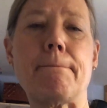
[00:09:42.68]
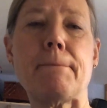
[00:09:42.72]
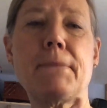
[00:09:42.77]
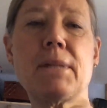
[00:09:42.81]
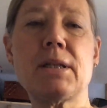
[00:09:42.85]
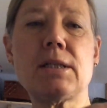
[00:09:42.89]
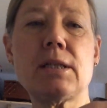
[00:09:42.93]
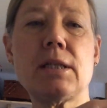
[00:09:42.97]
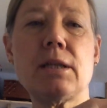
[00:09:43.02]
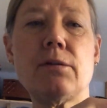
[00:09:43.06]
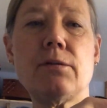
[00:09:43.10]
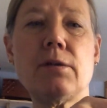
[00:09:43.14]

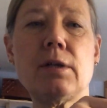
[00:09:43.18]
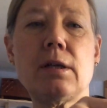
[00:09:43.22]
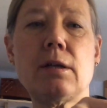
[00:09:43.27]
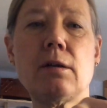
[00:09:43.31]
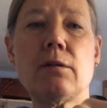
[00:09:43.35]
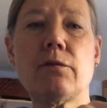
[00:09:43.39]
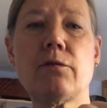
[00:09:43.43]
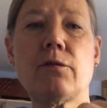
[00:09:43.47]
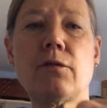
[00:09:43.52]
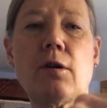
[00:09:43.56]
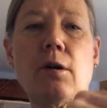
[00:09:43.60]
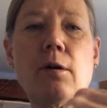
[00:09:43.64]

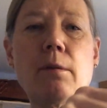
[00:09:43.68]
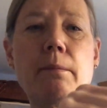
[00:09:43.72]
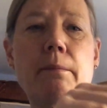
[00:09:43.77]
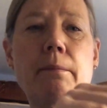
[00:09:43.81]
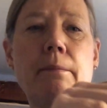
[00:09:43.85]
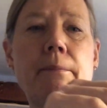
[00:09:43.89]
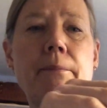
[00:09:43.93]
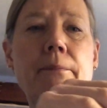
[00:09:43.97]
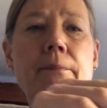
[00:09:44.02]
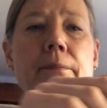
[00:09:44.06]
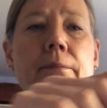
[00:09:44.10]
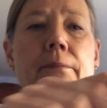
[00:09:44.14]
material
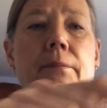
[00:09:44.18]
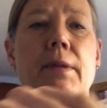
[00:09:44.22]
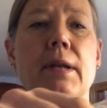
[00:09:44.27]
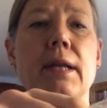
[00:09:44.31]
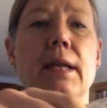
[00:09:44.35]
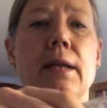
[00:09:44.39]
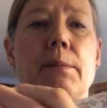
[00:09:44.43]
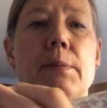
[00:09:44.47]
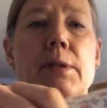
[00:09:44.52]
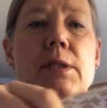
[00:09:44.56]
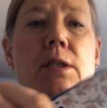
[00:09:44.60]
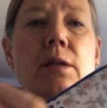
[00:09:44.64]
from
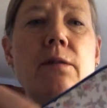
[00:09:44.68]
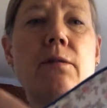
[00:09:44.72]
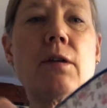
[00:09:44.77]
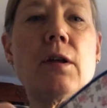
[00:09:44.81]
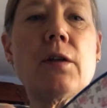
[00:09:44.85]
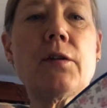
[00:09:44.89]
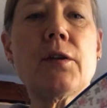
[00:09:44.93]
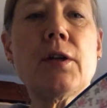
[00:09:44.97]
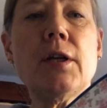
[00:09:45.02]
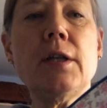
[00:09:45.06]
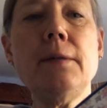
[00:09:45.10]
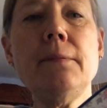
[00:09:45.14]
Liberty of
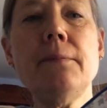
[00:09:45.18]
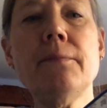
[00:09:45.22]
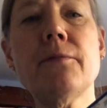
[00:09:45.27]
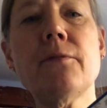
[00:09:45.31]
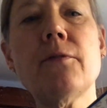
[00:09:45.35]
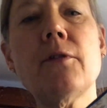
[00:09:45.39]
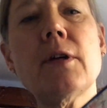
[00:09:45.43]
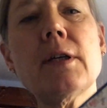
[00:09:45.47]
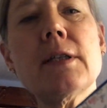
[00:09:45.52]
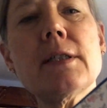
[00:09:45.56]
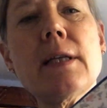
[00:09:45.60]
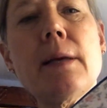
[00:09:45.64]
London,
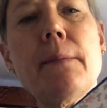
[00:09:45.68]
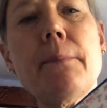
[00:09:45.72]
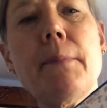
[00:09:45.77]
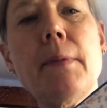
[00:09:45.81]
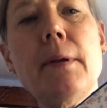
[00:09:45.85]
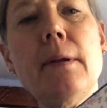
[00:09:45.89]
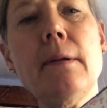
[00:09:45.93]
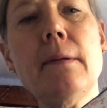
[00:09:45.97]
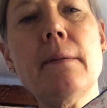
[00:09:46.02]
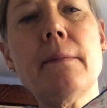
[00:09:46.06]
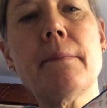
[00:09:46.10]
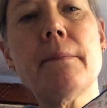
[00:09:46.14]
for
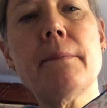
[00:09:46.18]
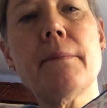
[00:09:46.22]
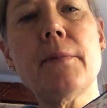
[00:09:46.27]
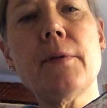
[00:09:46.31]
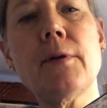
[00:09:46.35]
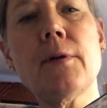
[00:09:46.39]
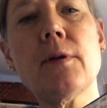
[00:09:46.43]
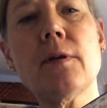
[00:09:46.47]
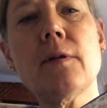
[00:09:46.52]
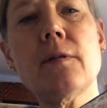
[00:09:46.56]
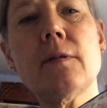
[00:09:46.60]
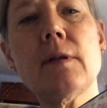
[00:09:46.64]
example.
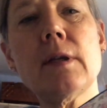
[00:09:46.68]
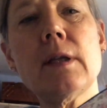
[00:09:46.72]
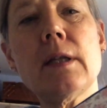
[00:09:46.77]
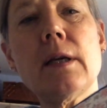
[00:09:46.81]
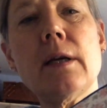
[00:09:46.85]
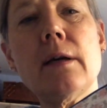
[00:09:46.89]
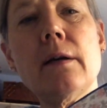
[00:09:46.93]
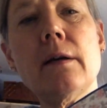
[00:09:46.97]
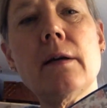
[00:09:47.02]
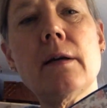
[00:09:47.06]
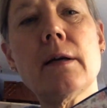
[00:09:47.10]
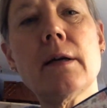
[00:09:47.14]
You can see
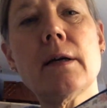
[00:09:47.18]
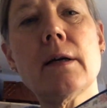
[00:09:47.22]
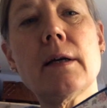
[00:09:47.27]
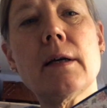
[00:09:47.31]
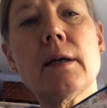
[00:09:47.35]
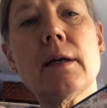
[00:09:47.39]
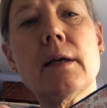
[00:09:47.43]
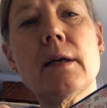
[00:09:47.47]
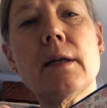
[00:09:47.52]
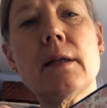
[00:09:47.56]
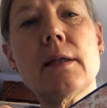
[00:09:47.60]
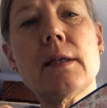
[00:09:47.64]
there,
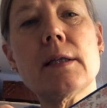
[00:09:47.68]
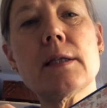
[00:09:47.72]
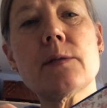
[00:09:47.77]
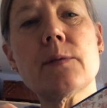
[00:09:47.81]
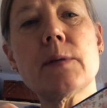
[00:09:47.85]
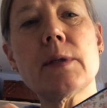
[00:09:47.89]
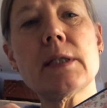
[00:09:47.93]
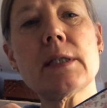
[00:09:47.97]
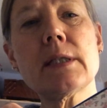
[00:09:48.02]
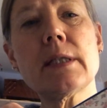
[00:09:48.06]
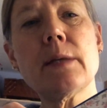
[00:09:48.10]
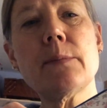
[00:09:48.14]
this
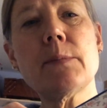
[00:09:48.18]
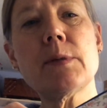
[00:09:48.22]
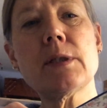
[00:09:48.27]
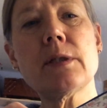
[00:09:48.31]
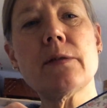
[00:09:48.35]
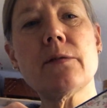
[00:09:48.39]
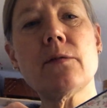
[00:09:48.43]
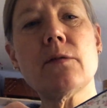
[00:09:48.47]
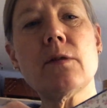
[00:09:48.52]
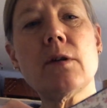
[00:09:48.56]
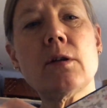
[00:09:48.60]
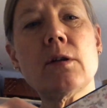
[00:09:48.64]
one is Liberty
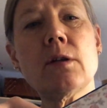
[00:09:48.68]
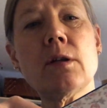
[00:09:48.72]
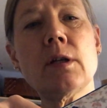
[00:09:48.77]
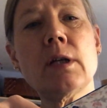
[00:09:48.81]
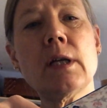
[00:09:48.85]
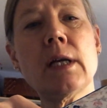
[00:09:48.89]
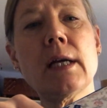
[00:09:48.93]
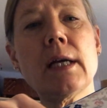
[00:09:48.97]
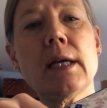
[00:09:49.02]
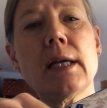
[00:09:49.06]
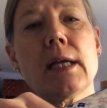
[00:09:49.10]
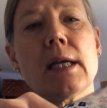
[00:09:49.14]
of London,
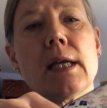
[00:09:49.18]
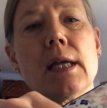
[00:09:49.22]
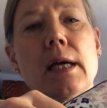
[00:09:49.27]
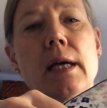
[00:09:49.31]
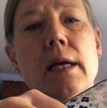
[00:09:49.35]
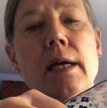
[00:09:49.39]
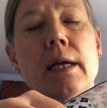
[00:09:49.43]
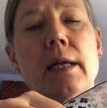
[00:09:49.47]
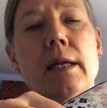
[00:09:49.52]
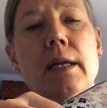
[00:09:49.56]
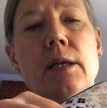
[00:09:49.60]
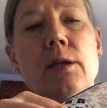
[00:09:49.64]

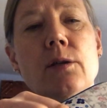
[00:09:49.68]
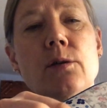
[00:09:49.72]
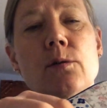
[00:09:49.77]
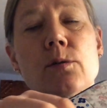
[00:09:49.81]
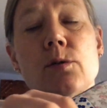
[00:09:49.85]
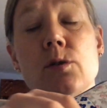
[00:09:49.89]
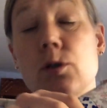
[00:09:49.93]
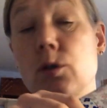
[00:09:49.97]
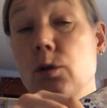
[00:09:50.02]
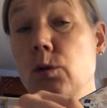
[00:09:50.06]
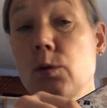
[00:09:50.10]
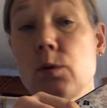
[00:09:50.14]
and I
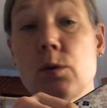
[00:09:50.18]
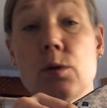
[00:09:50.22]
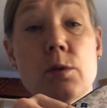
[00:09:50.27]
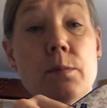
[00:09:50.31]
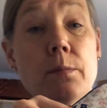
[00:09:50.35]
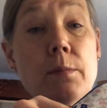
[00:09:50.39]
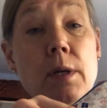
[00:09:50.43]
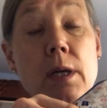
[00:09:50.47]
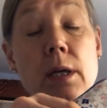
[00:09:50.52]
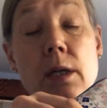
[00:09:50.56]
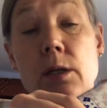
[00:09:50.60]
use used